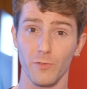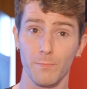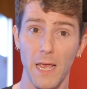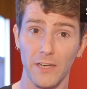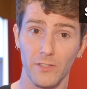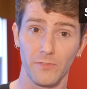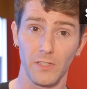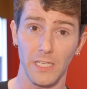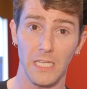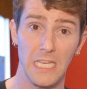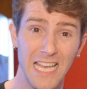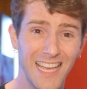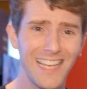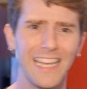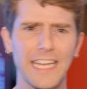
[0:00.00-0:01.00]
respectively.
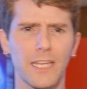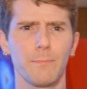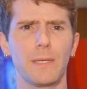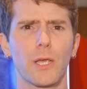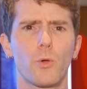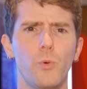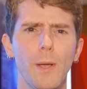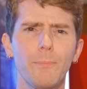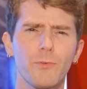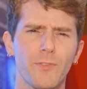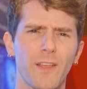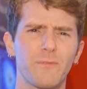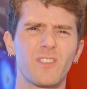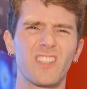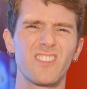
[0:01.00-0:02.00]
It can be equipped with
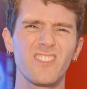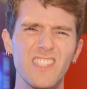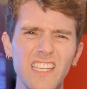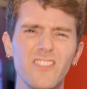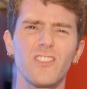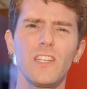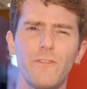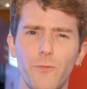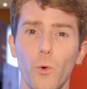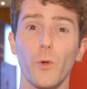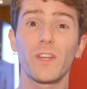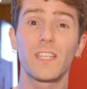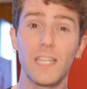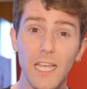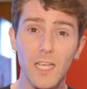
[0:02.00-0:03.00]
up to
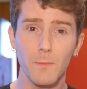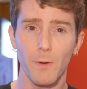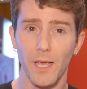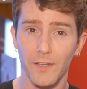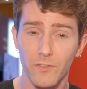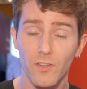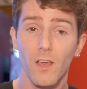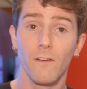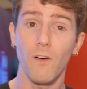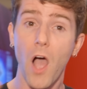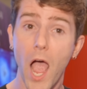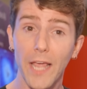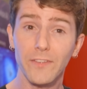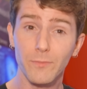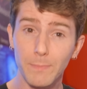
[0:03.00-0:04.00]
sixty-four gigabytes of
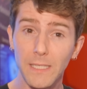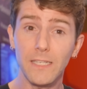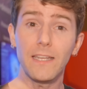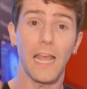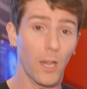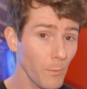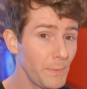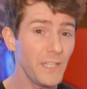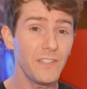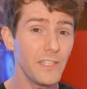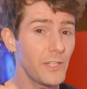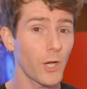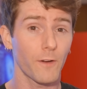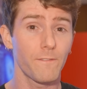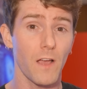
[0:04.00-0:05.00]
high-speed L P D
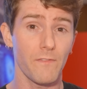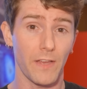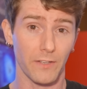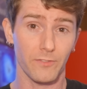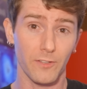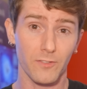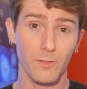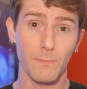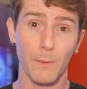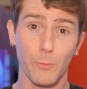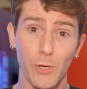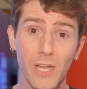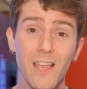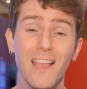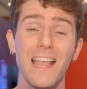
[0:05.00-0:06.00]
D R five X system
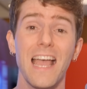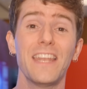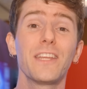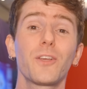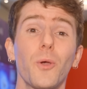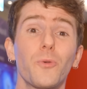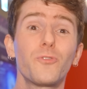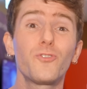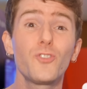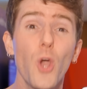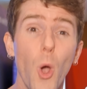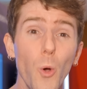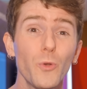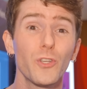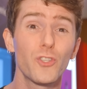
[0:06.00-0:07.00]
memory, and it goes
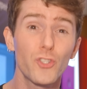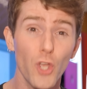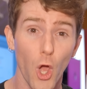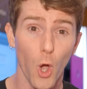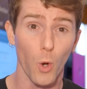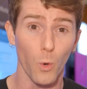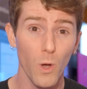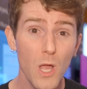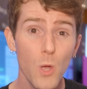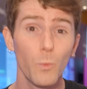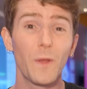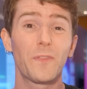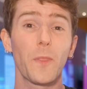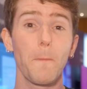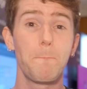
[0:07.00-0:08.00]
toe-to-toe
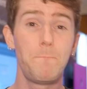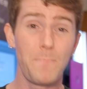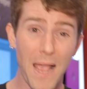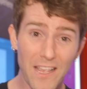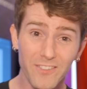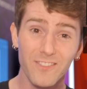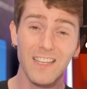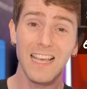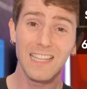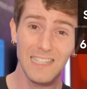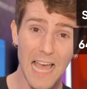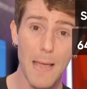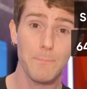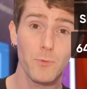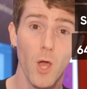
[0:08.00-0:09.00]
with the best
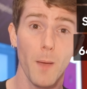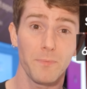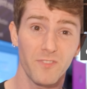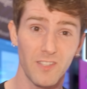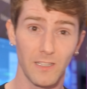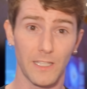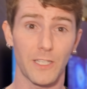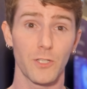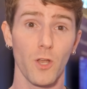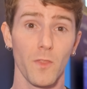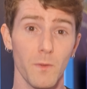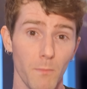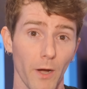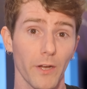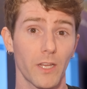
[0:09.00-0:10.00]
laptop silicon on
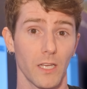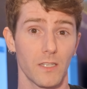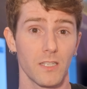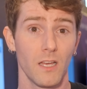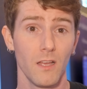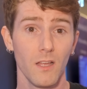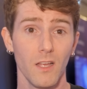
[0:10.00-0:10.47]
the market.